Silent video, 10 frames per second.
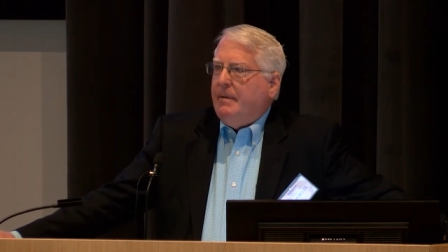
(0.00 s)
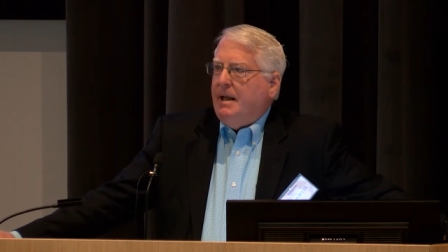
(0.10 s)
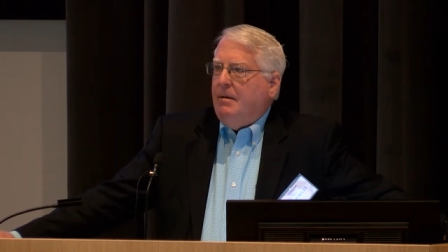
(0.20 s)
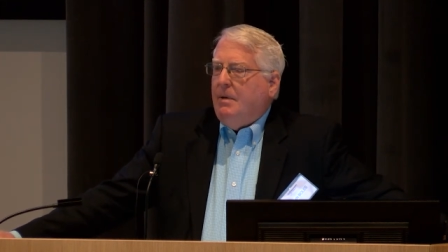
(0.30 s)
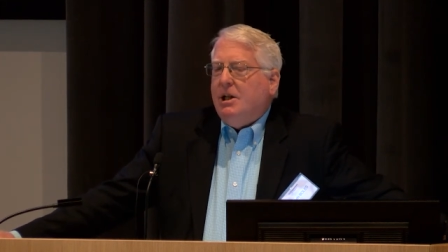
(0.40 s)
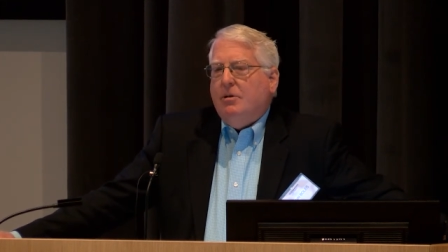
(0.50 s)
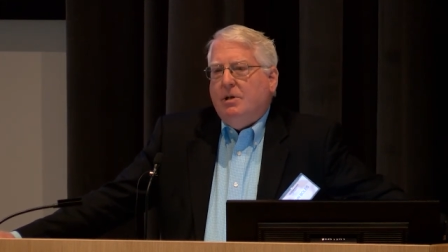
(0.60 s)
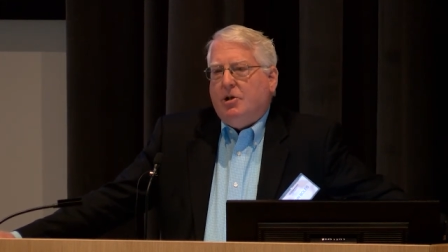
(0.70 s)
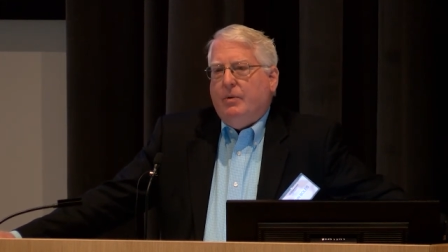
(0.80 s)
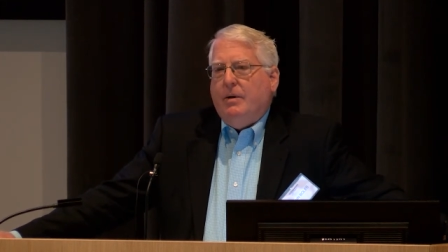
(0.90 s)
And among the
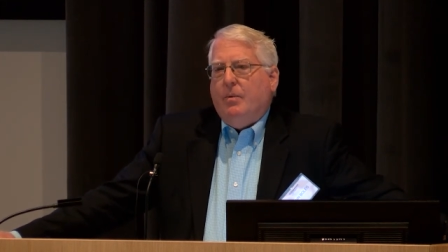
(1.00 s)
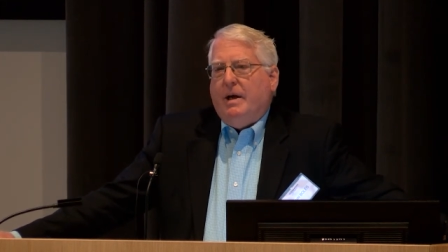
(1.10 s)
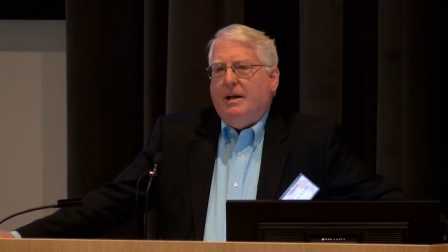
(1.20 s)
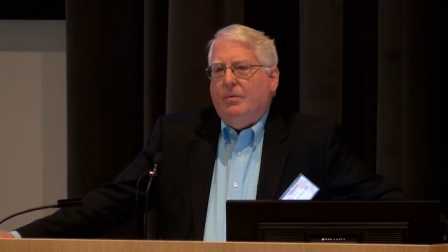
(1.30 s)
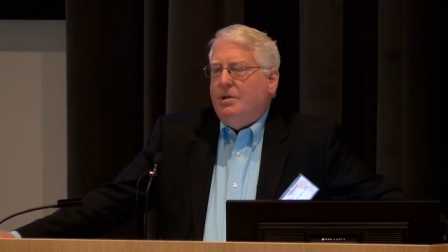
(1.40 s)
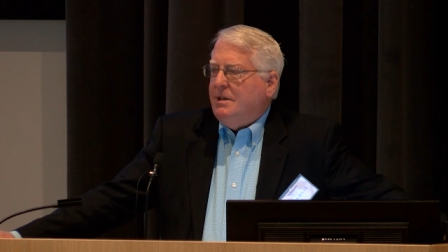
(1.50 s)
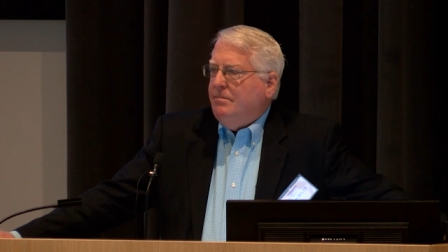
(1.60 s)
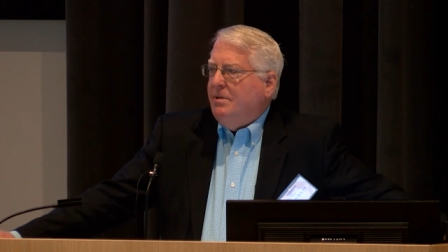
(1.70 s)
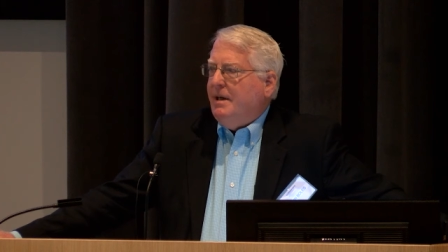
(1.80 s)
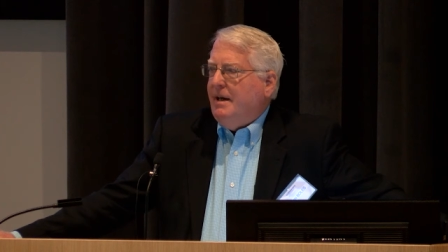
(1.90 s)
books we read was a
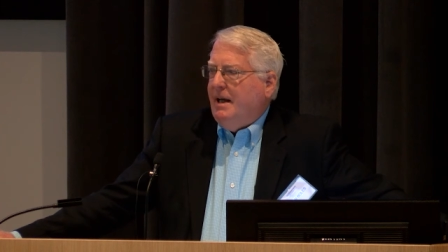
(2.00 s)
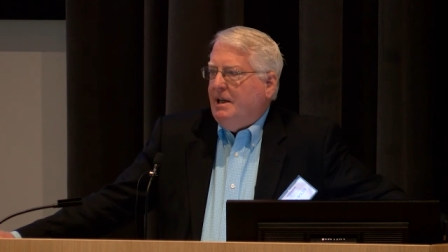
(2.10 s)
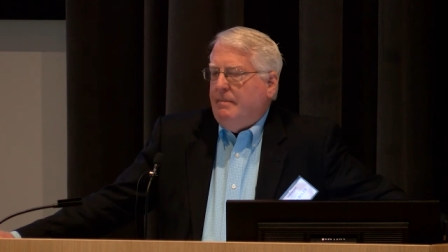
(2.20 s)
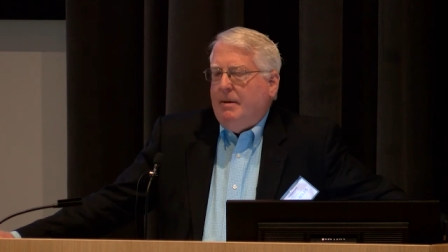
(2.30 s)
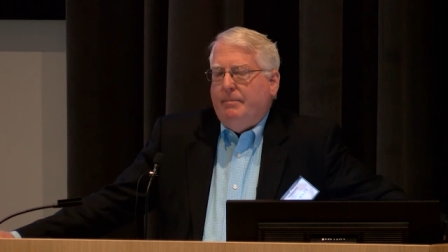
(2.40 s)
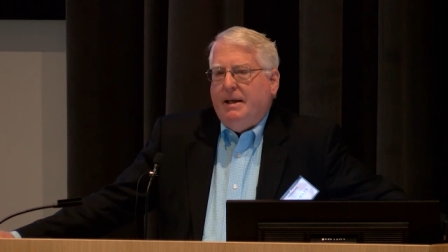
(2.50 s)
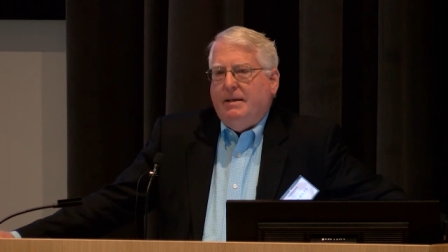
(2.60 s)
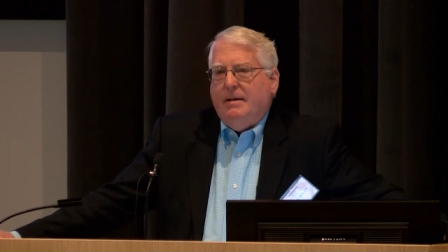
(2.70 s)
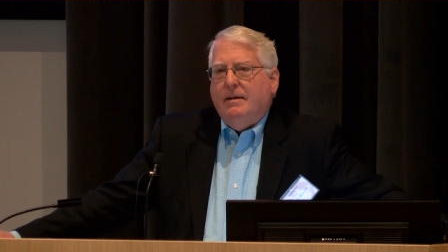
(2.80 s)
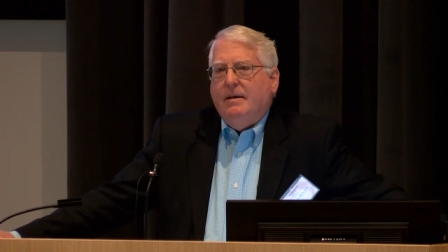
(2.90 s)
book edited by
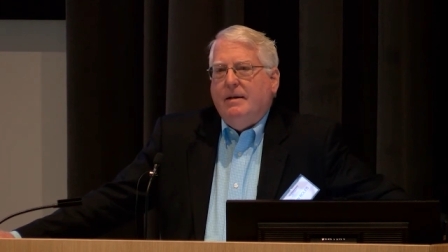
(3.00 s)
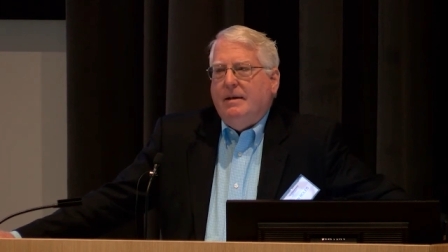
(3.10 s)
Peden